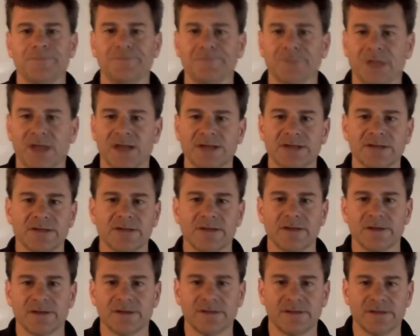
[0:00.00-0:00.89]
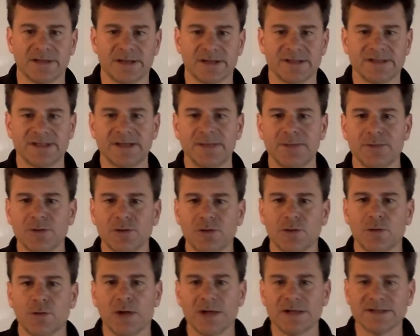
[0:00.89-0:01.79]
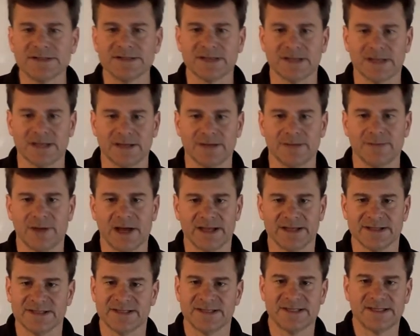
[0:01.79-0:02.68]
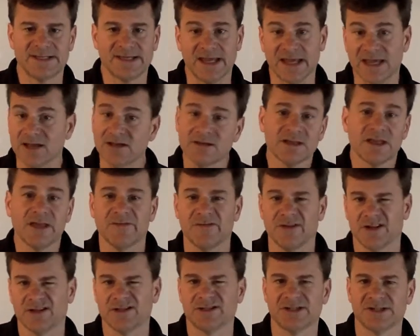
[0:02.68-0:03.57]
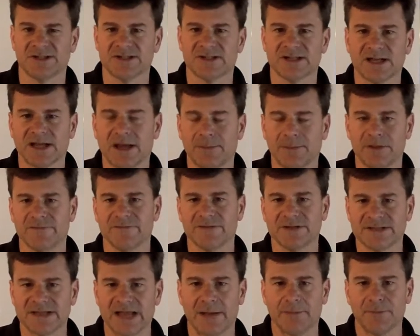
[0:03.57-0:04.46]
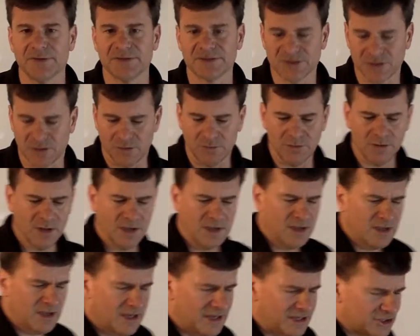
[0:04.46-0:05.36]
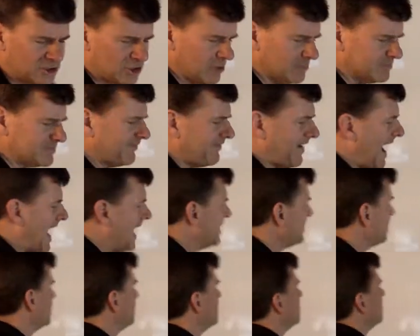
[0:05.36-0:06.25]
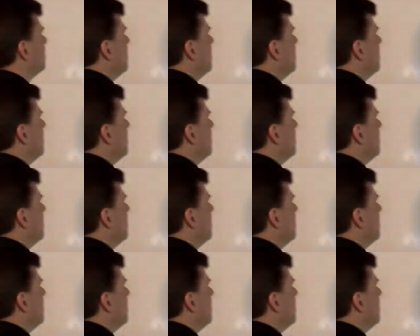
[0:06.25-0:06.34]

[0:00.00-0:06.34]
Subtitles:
Okay, so the typical ones that you might see, I'll give you just a couple of examples. So in terms of acids,